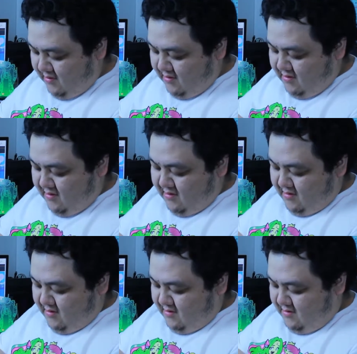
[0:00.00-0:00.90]

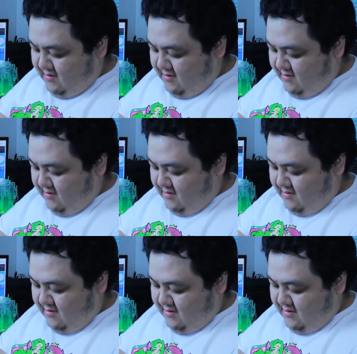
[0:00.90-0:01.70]
Nobody speaks.